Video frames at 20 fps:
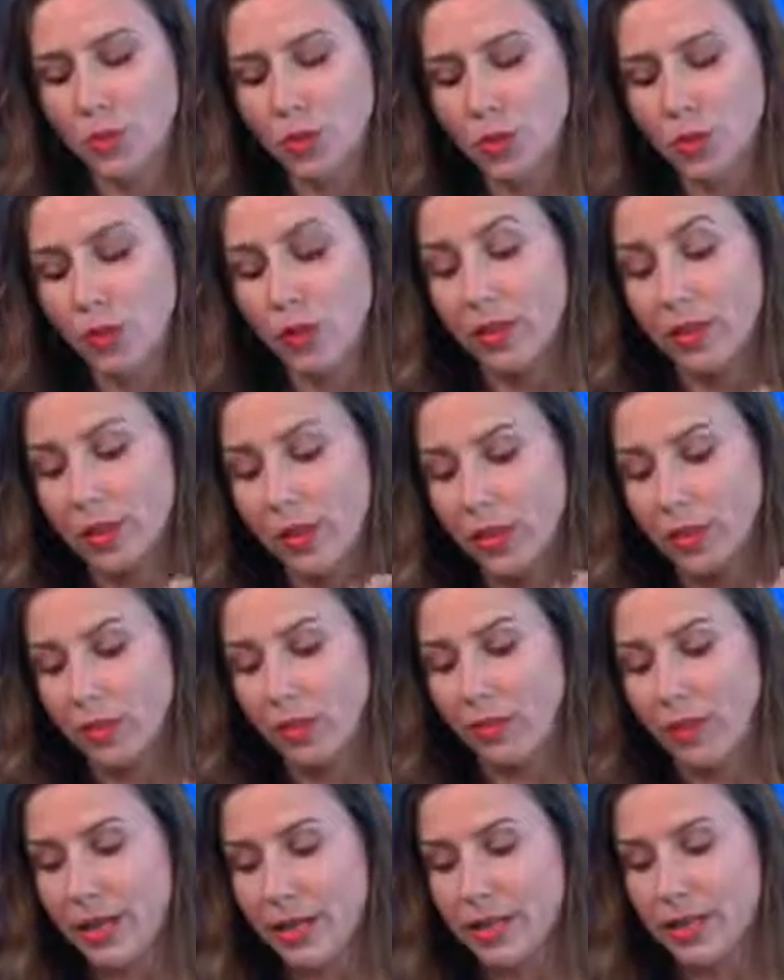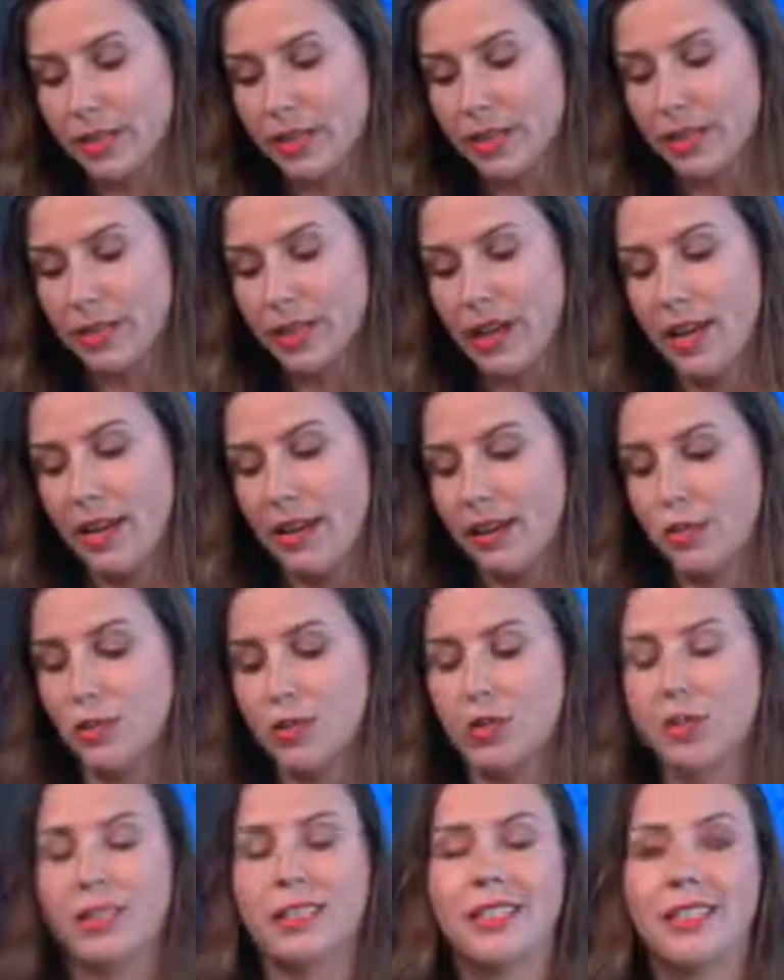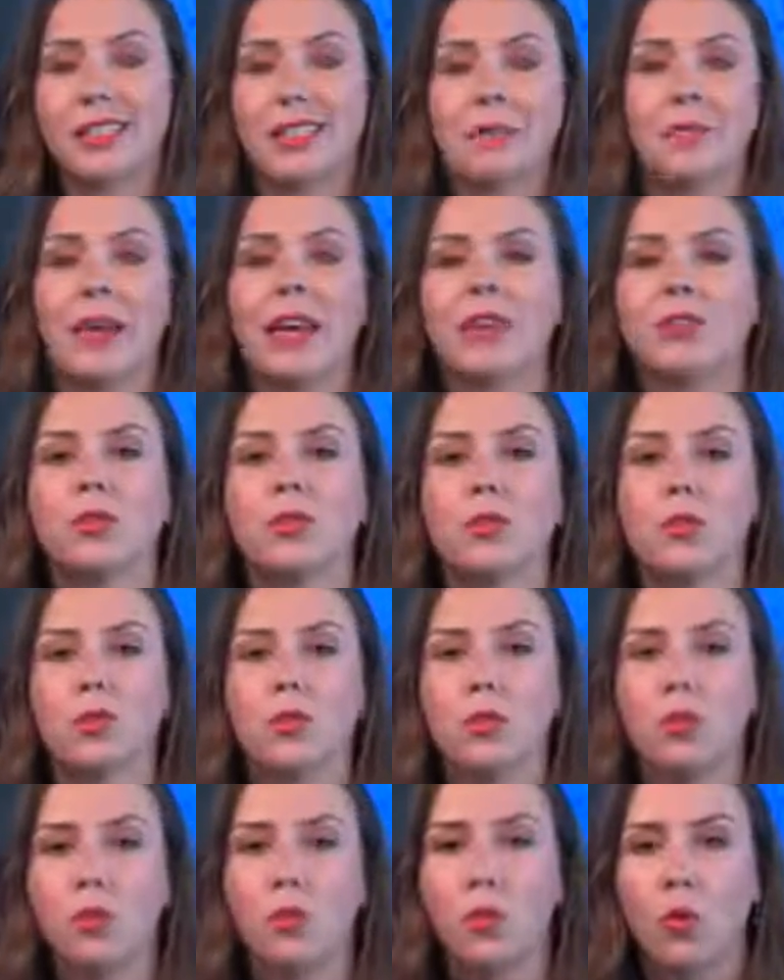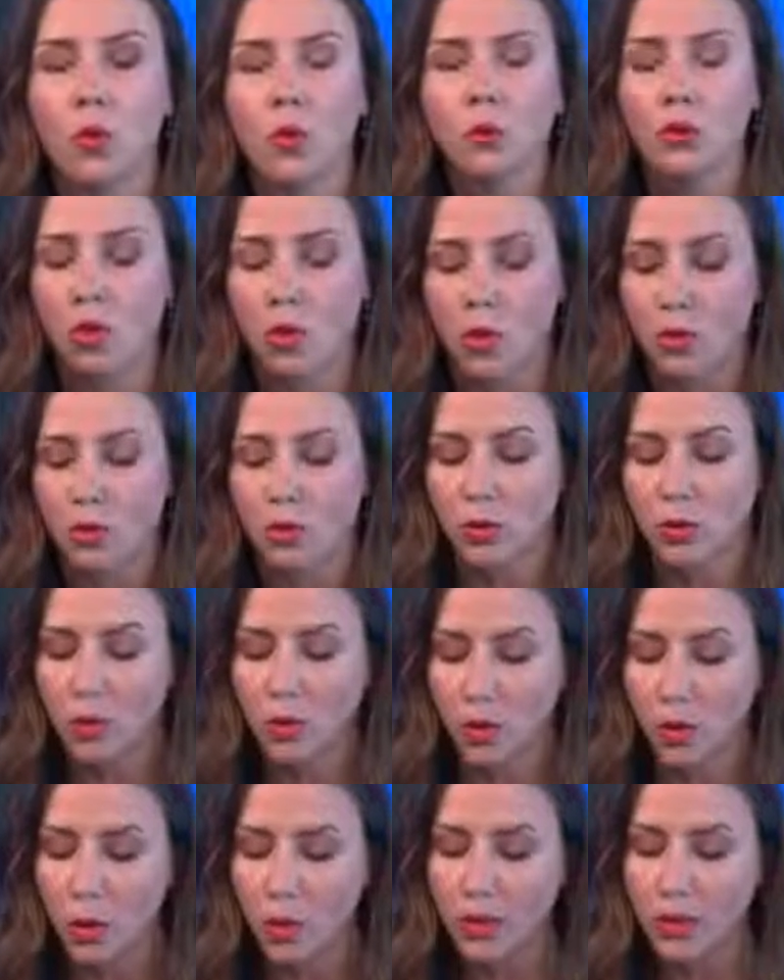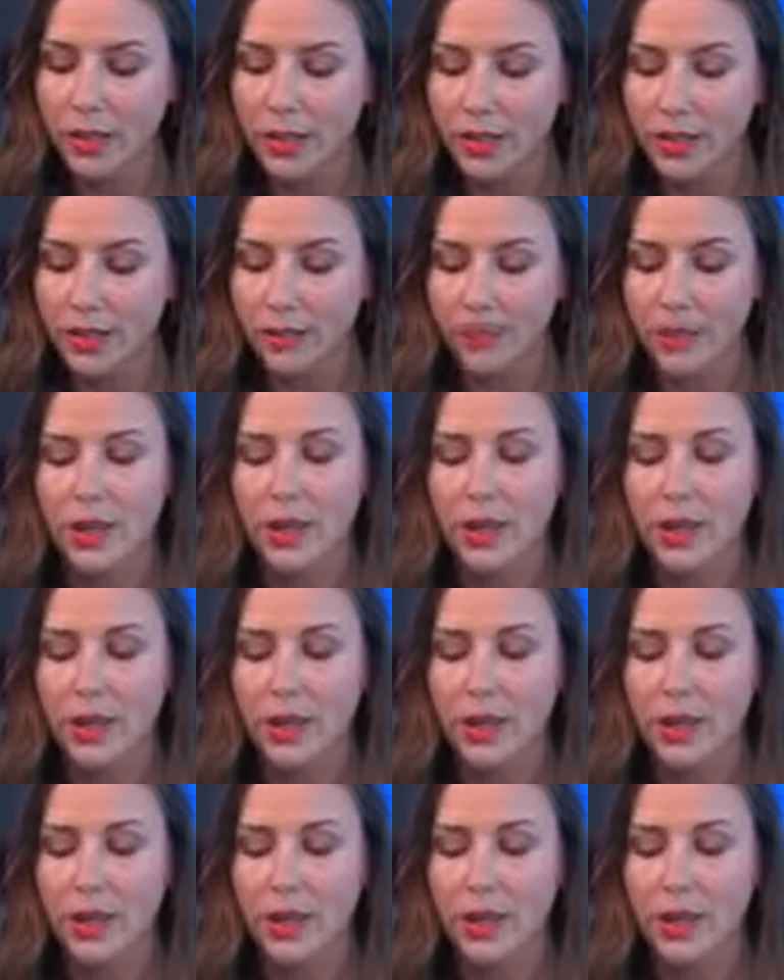which is what they're basically saying, in order to dismantle the New World Order globally,